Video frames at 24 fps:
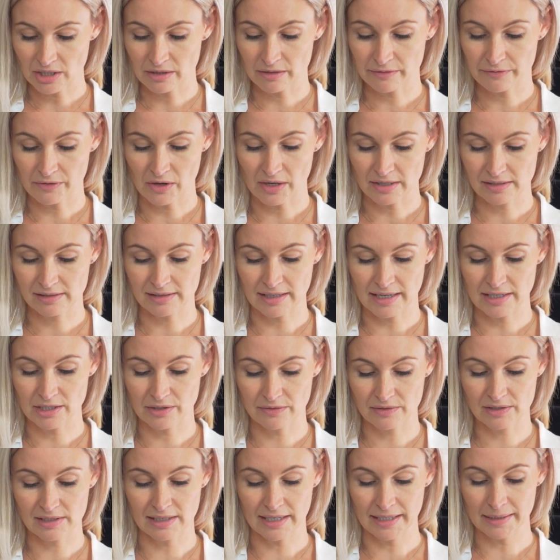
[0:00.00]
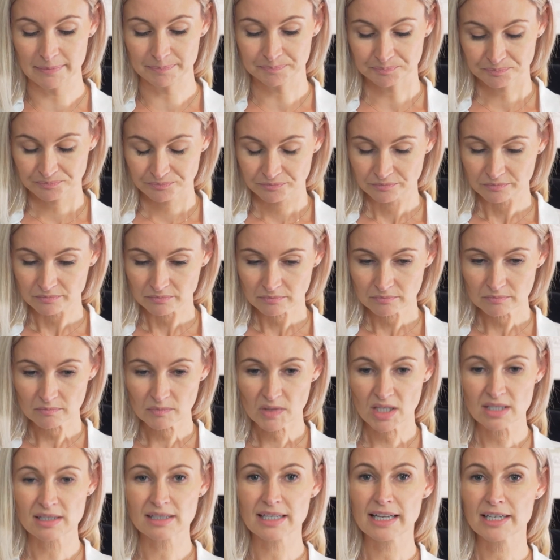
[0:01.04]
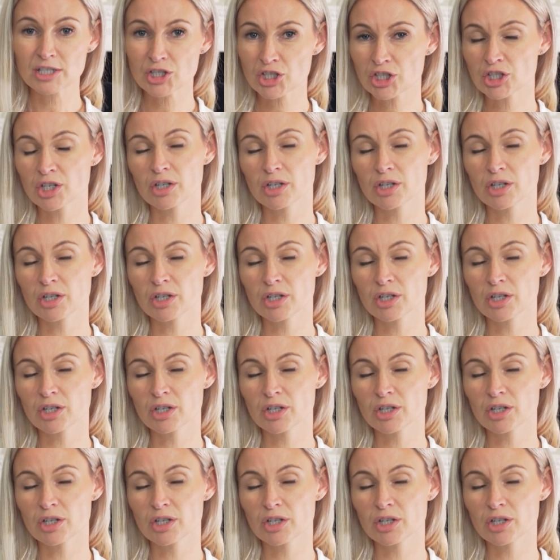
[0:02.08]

the first stage of sleep. Stage